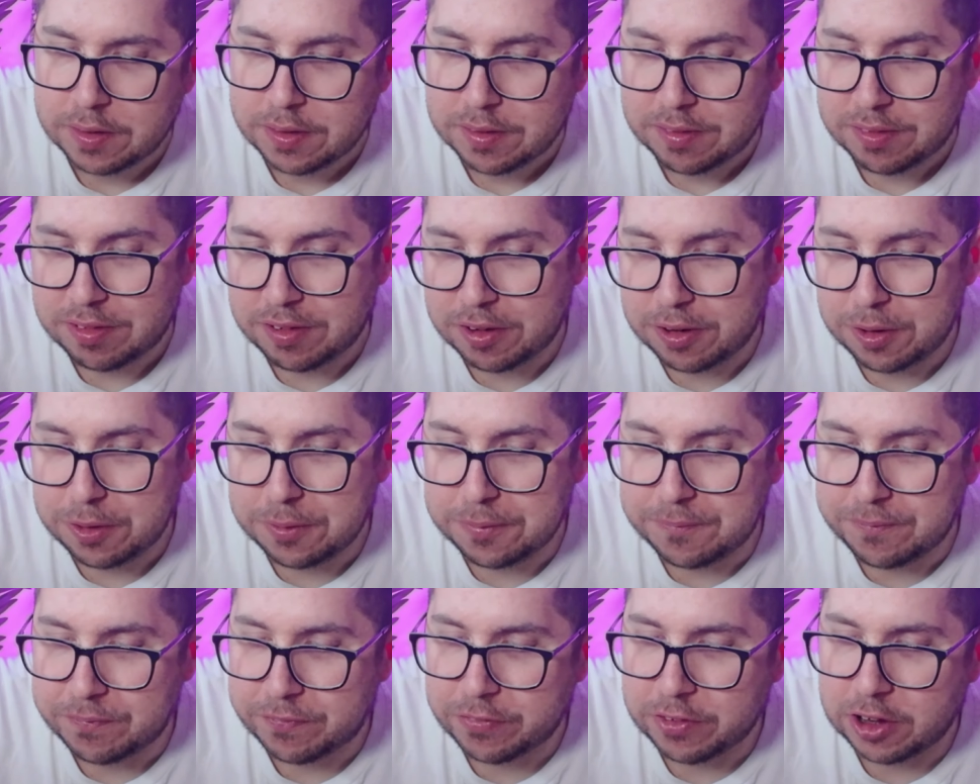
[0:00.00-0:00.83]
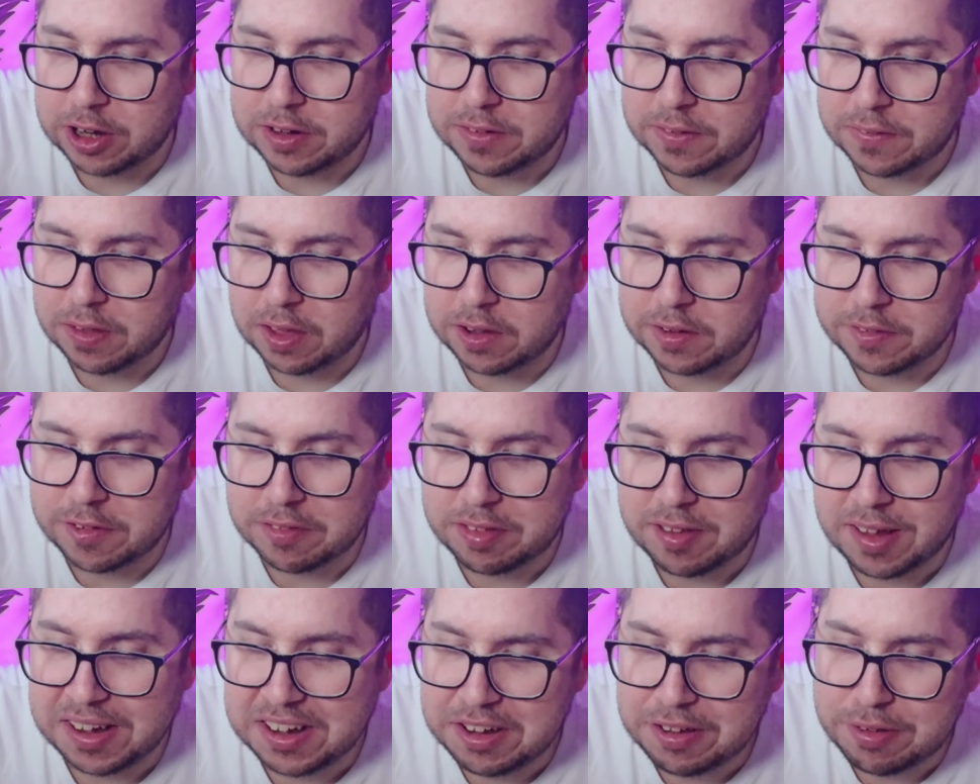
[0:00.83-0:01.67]
So the
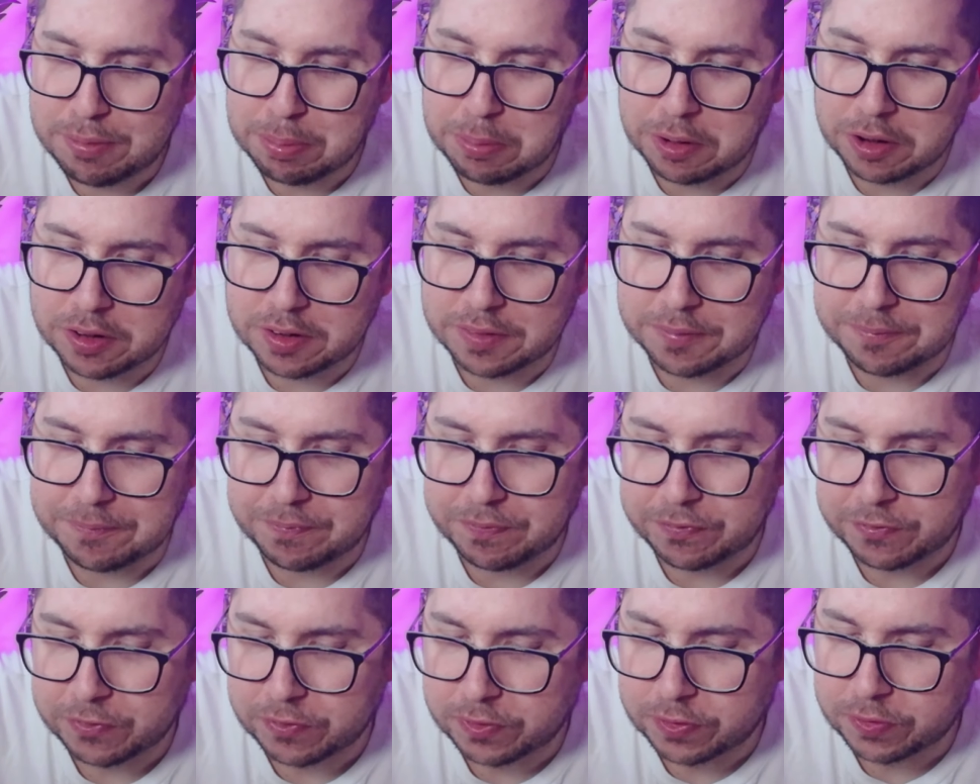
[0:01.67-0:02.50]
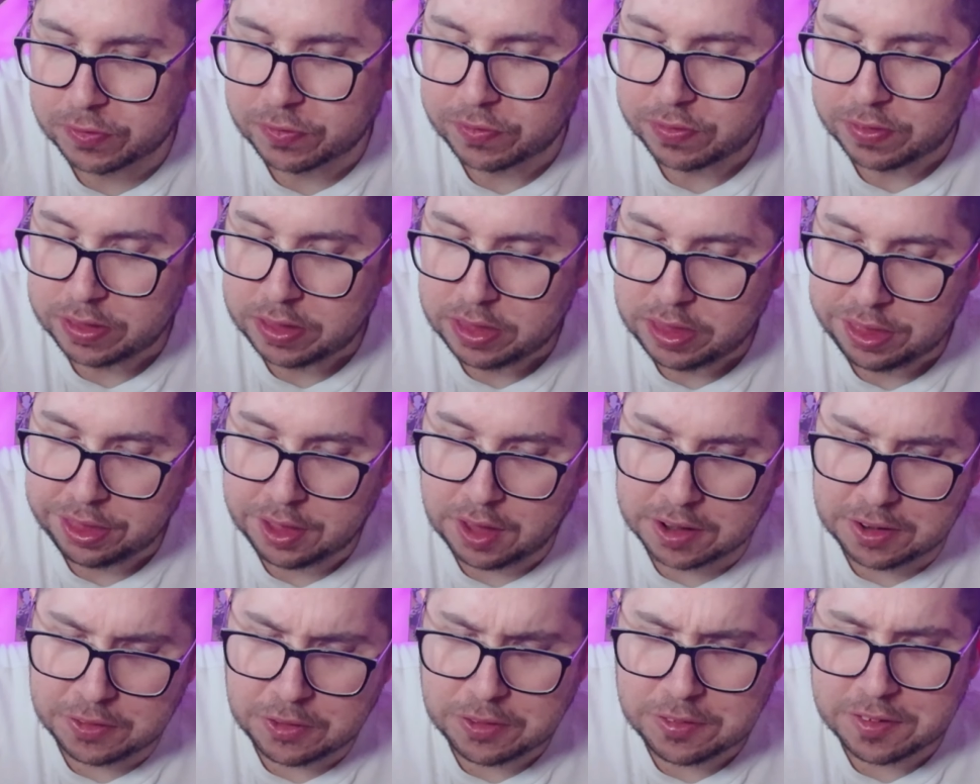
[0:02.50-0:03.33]
taste one,
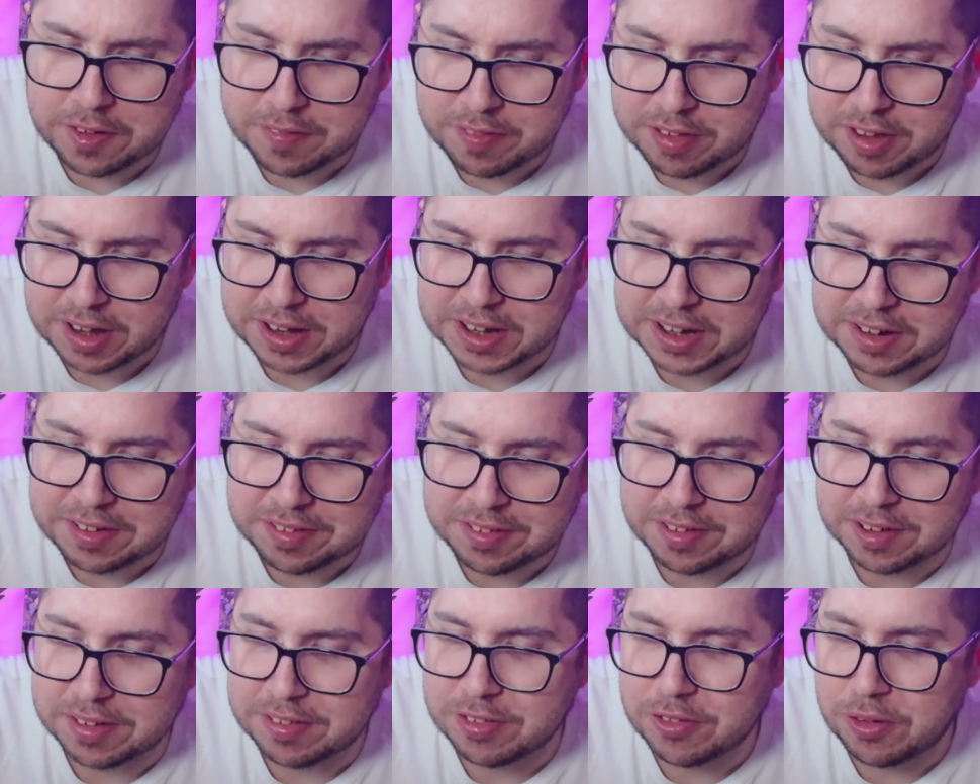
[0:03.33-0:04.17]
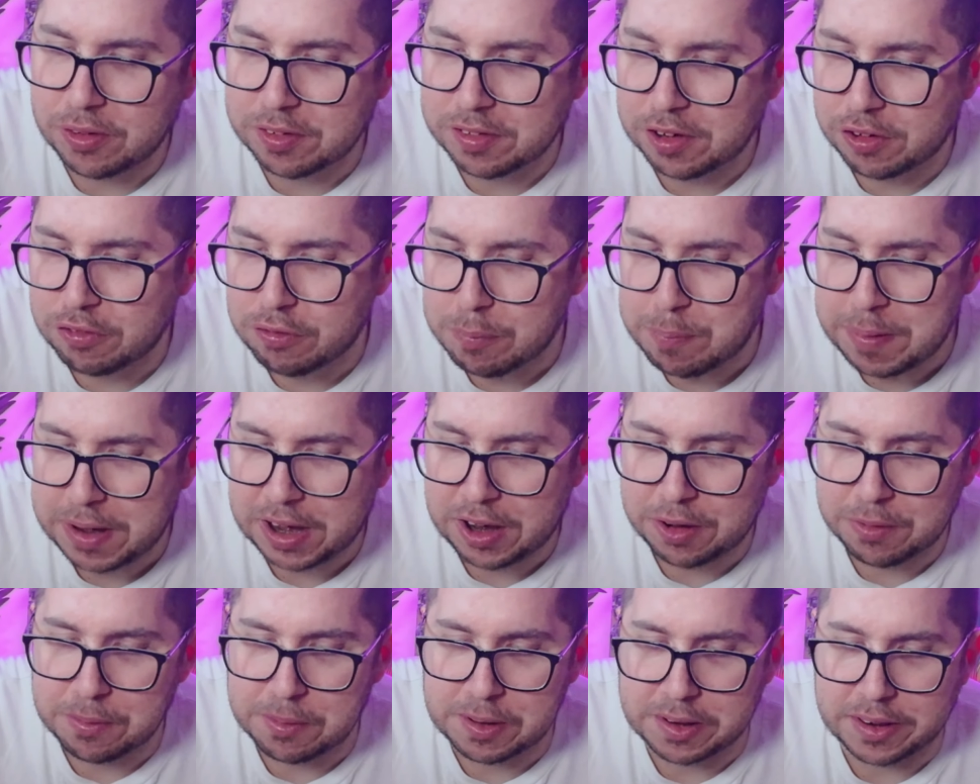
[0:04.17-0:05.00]
and on the taste, it's not as
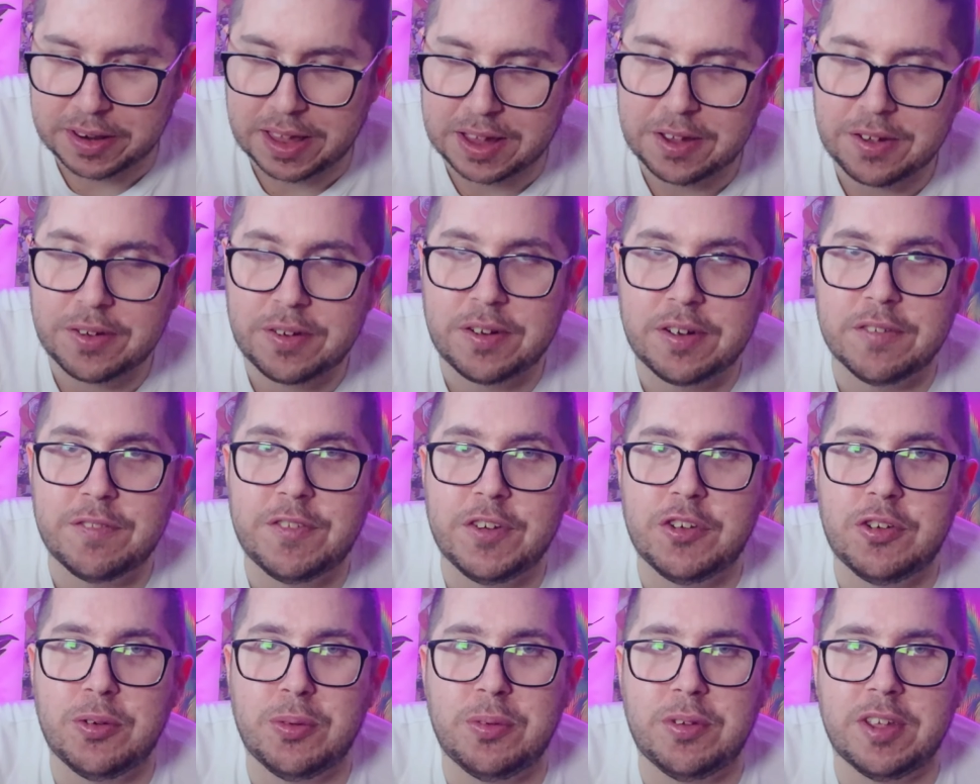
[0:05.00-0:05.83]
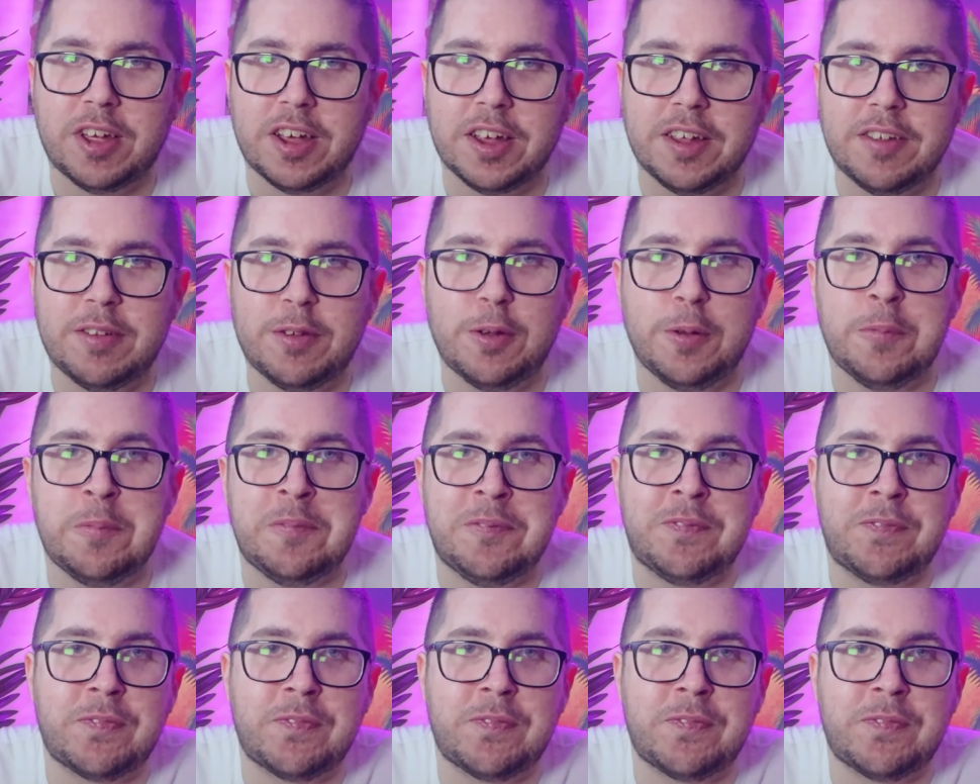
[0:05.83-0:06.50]
overpowering, that artificial taste.